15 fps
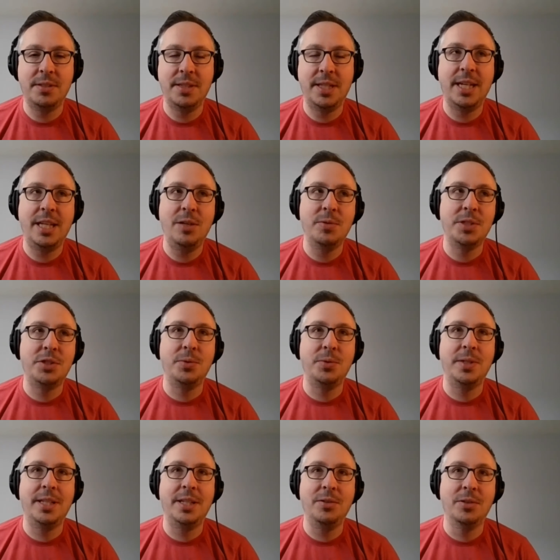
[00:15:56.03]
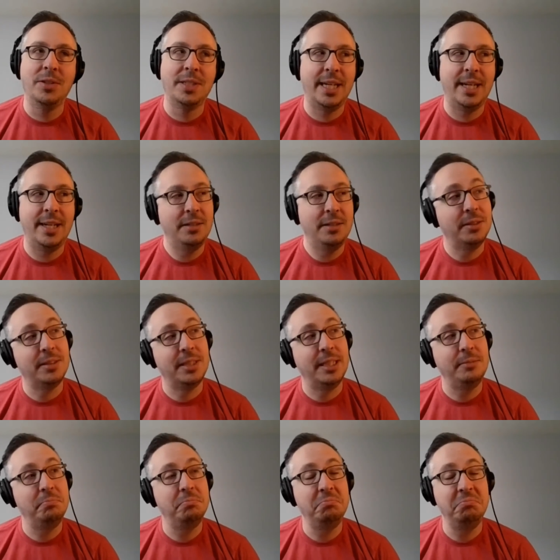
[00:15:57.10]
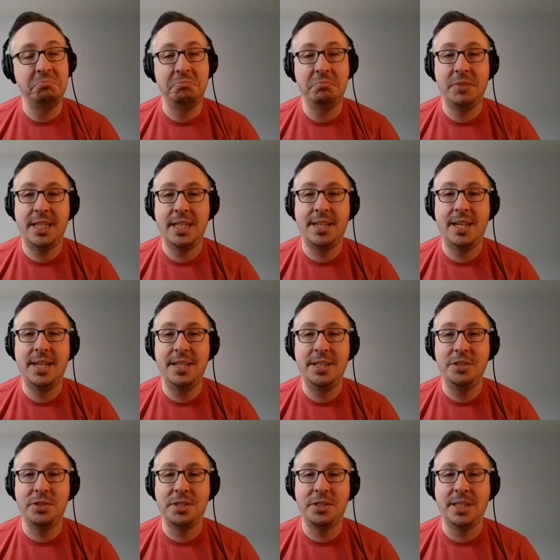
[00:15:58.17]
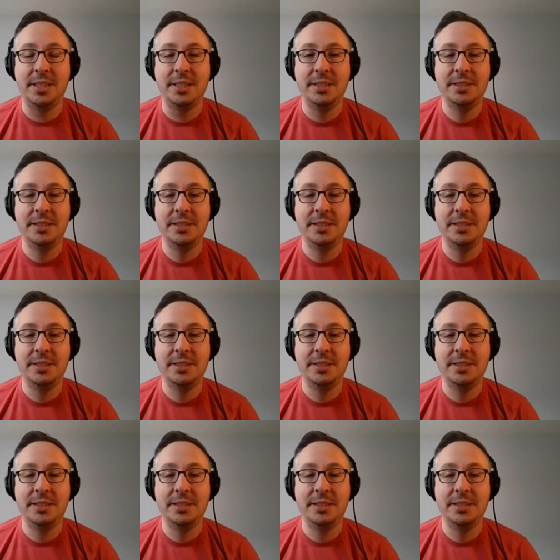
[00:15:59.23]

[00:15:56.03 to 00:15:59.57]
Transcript: doing that you looked at or like, that's kind of interesting.